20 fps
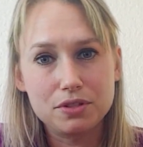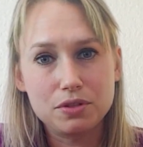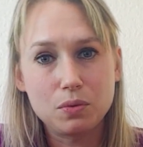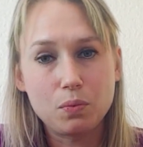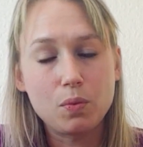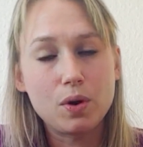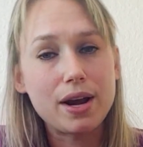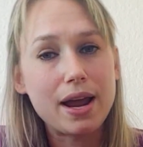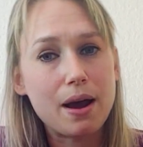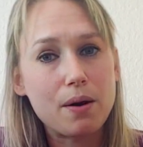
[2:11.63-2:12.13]
So
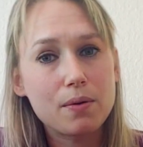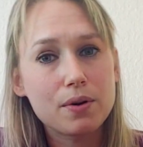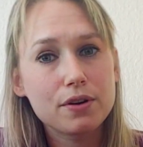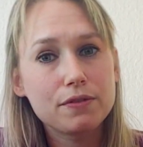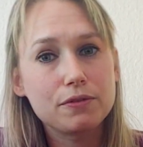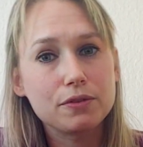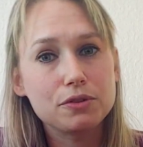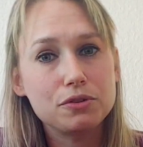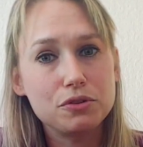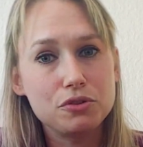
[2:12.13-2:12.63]
one
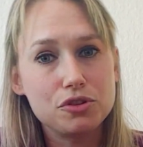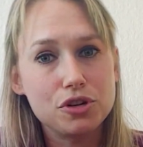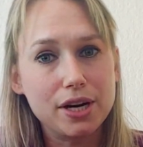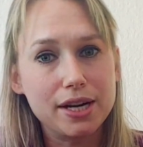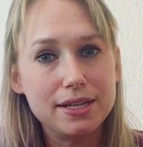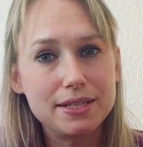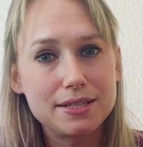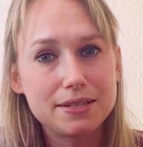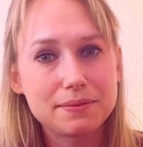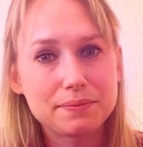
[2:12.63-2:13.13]
hour for two
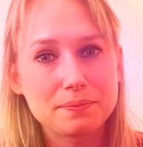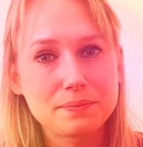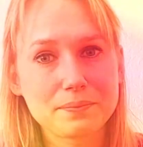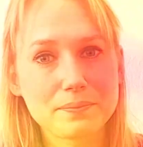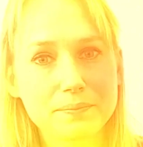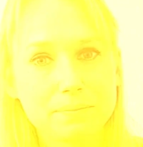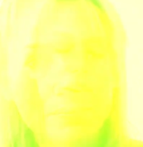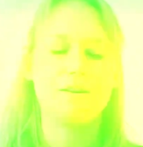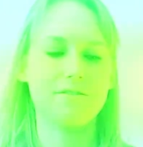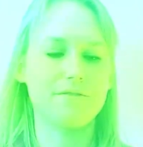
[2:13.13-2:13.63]
trays.
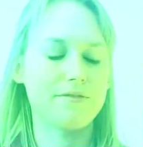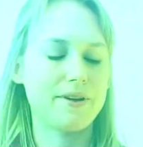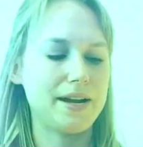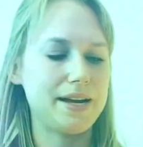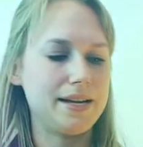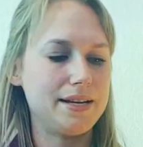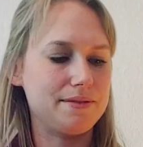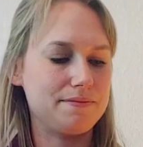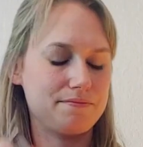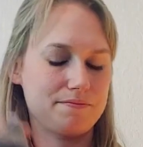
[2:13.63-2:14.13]
All
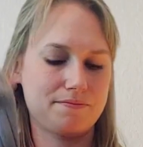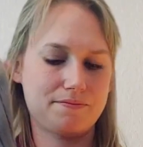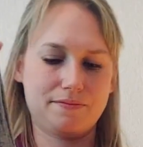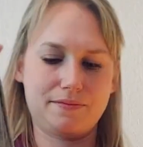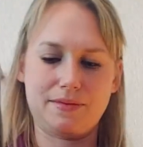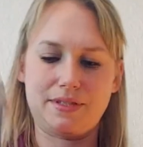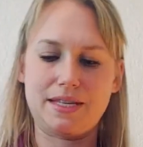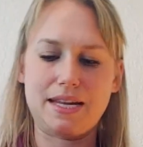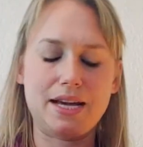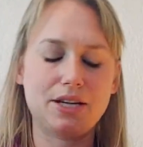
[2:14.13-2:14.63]
right,
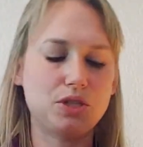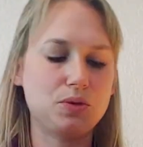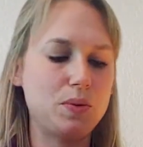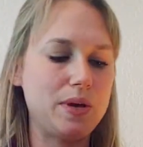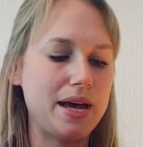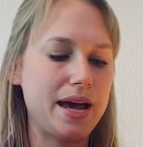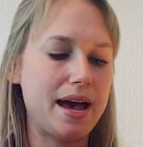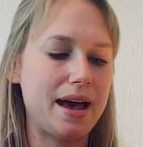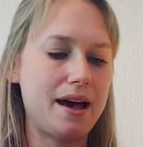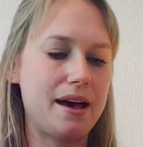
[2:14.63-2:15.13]
next
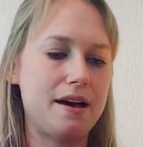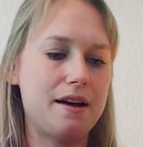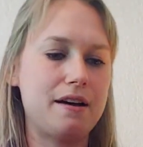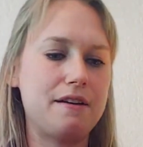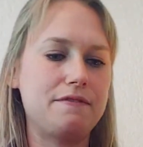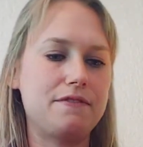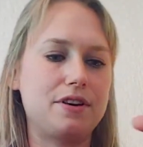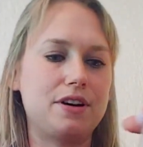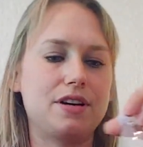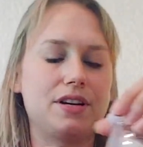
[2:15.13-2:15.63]
we
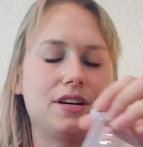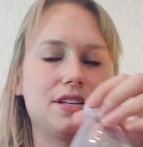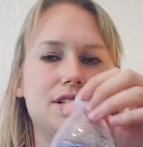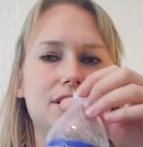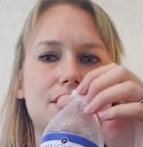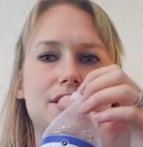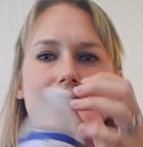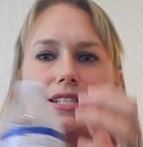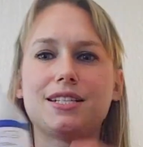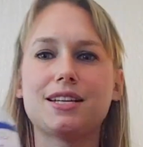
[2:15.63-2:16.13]
have
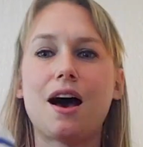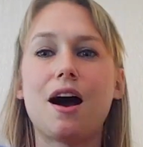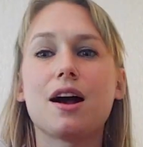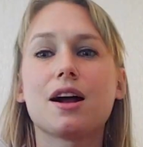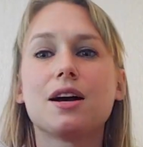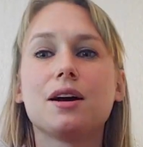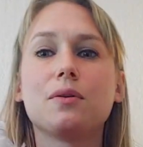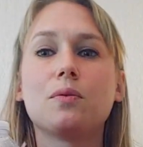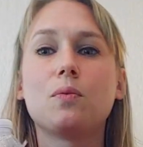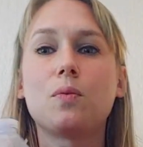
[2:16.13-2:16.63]

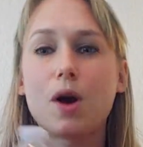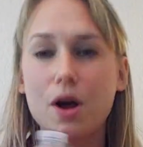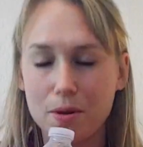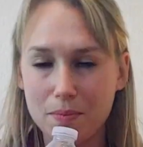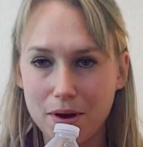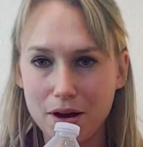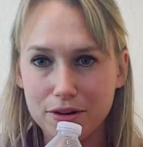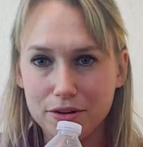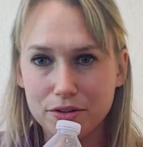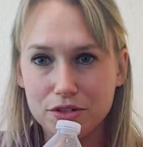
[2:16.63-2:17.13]
sock
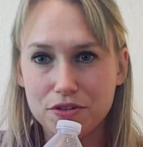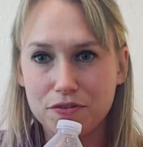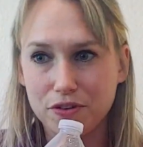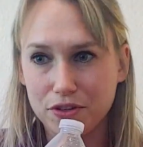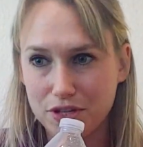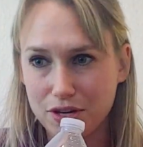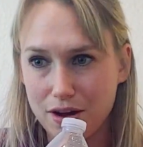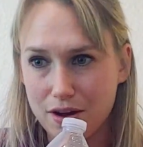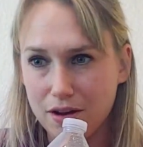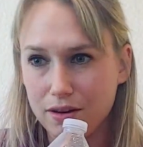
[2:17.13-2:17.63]
water bottles
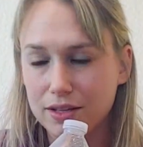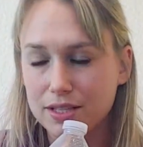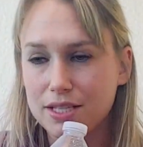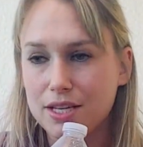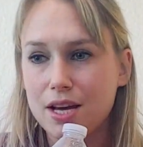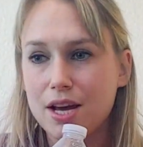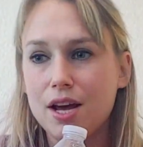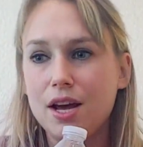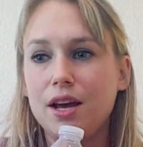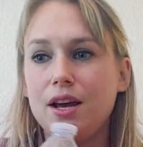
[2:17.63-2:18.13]
for
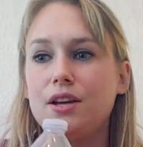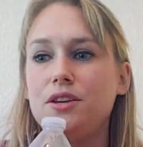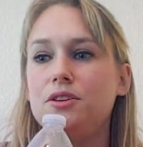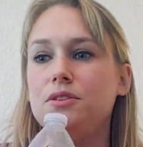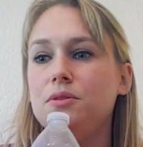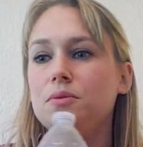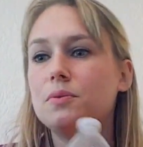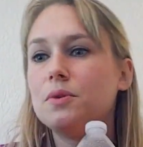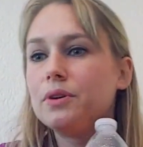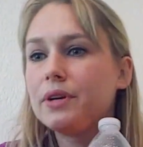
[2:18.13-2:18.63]
dogs.
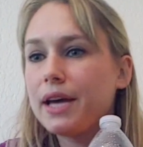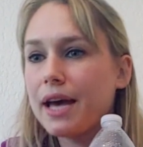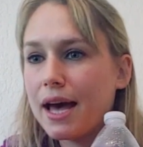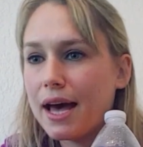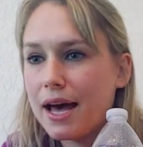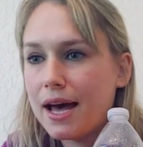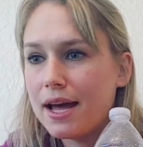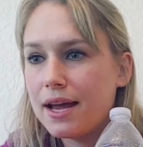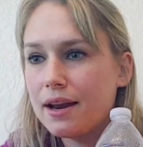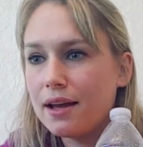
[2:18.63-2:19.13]
You will
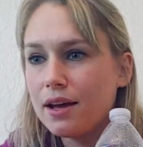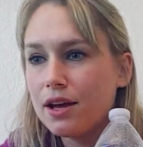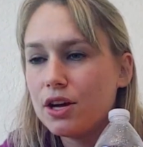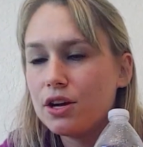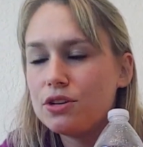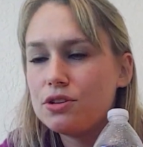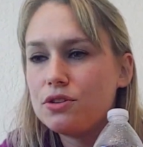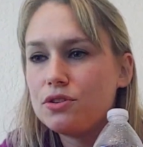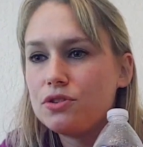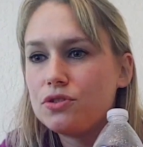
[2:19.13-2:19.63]

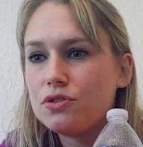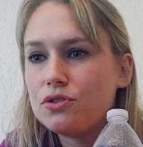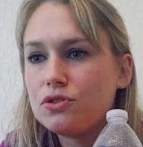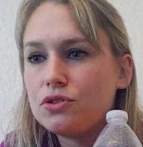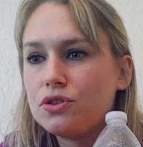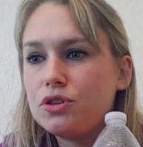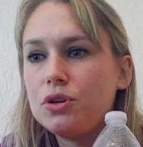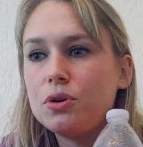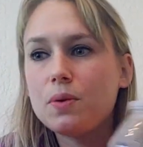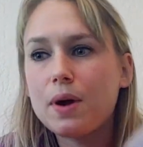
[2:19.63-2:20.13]
get
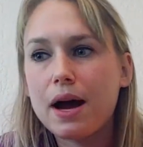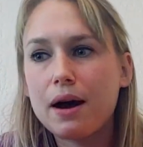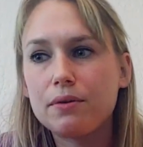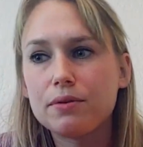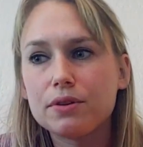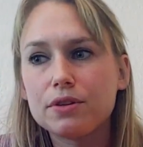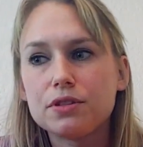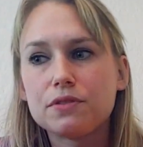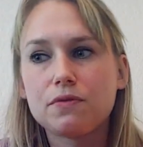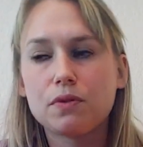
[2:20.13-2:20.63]
two
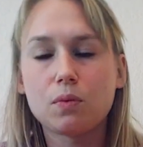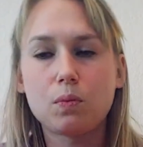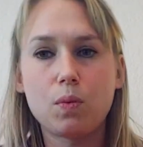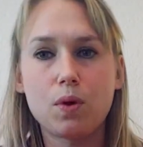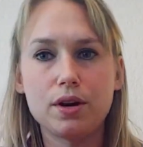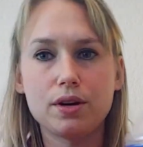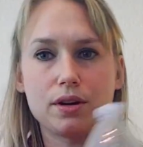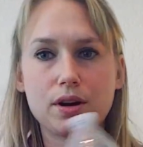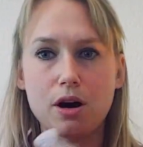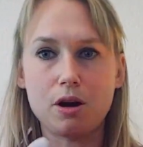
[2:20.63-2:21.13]
hours for
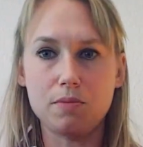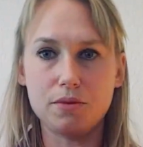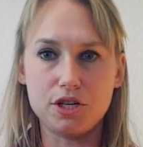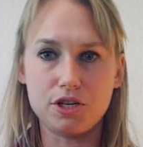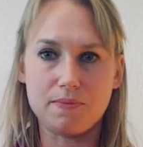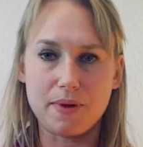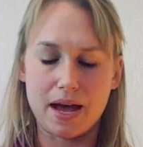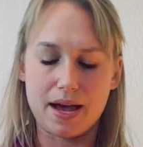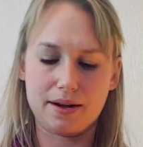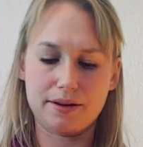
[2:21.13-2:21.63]
one
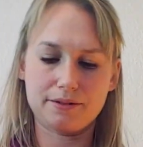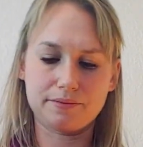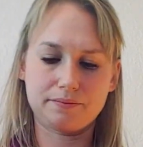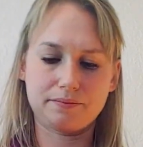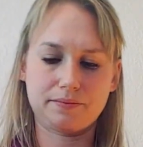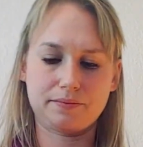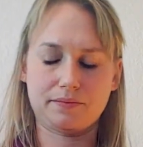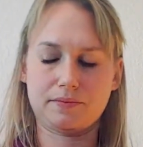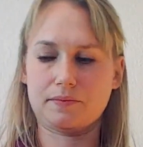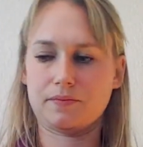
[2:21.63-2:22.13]
garbage bag.
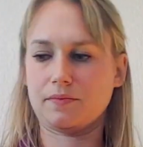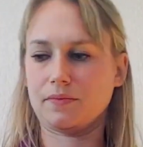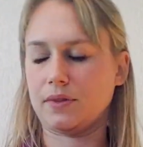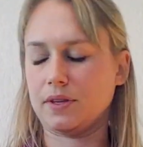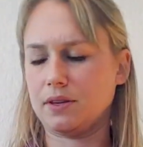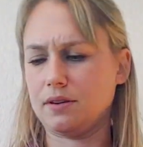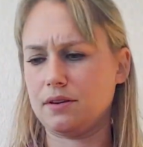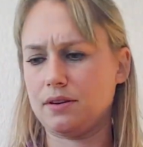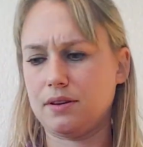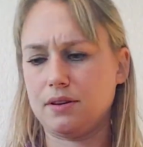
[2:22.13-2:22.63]

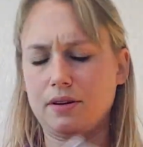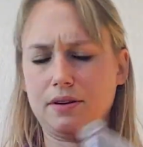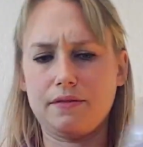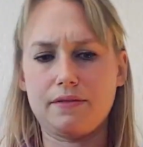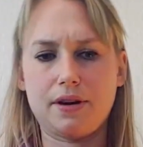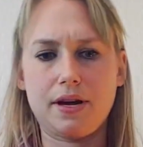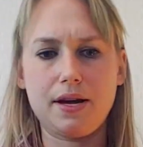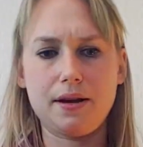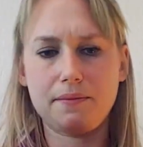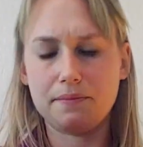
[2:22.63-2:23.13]

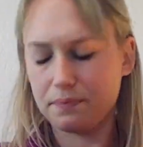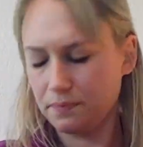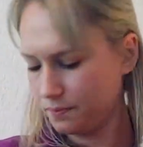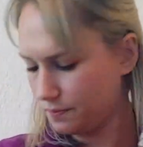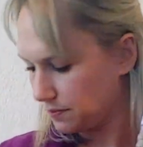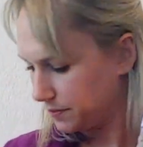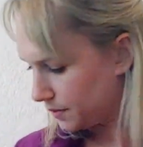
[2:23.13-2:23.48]
All right.